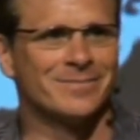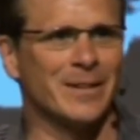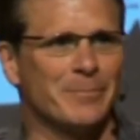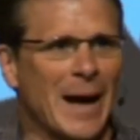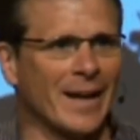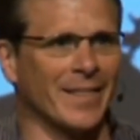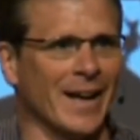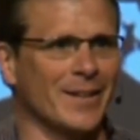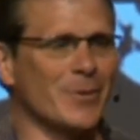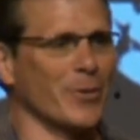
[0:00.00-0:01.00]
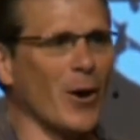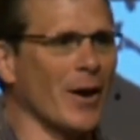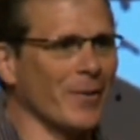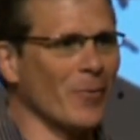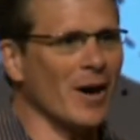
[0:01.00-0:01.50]
but back then you
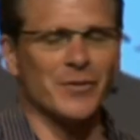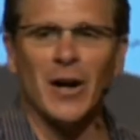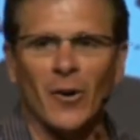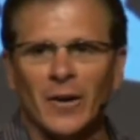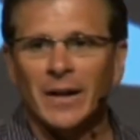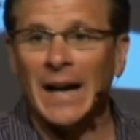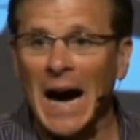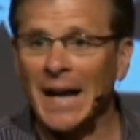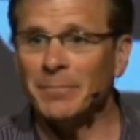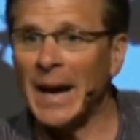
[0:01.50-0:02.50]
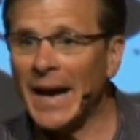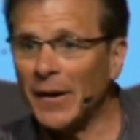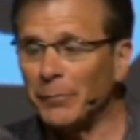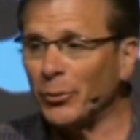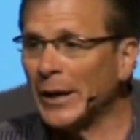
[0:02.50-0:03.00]
thought it was. No, God may
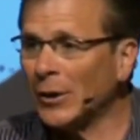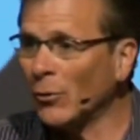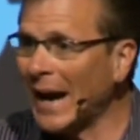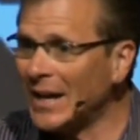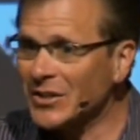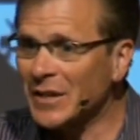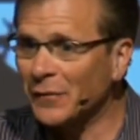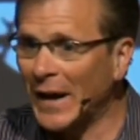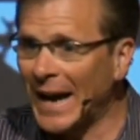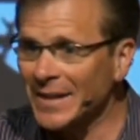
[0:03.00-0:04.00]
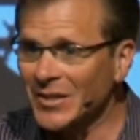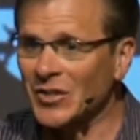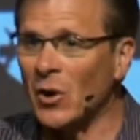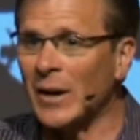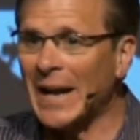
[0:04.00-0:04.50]
have prearranged events
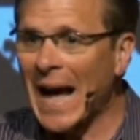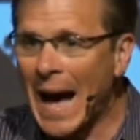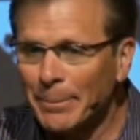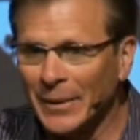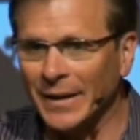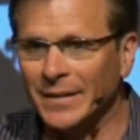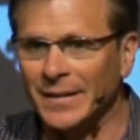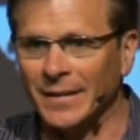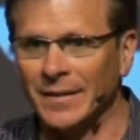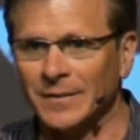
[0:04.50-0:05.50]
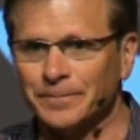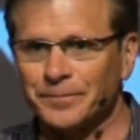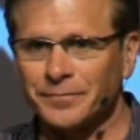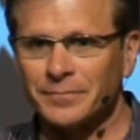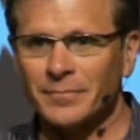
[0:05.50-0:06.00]
so it happened,
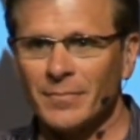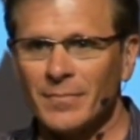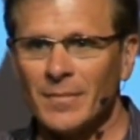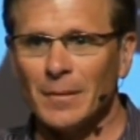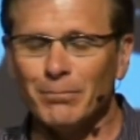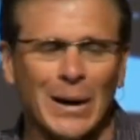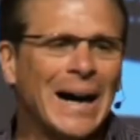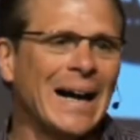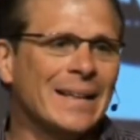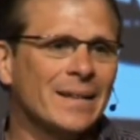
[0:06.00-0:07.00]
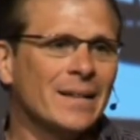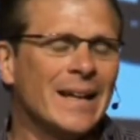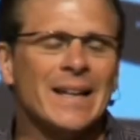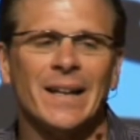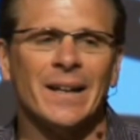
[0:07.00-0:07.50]
but
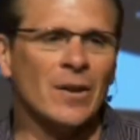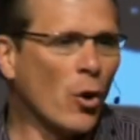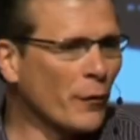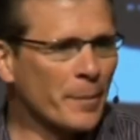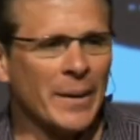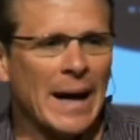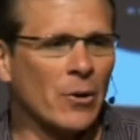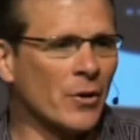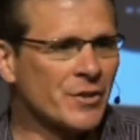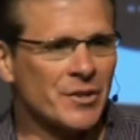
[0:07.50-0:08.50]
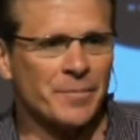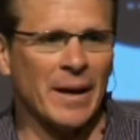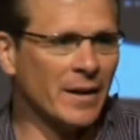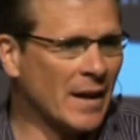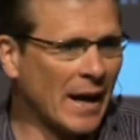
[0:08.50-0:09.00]
he didn't overpower or
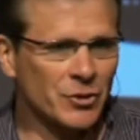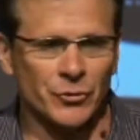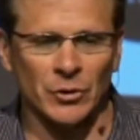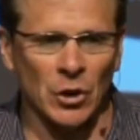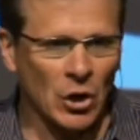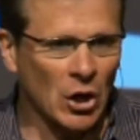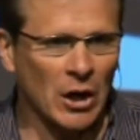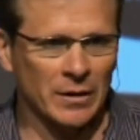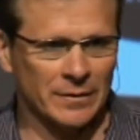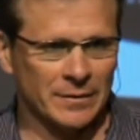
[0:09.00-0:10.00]
suspend a natural law.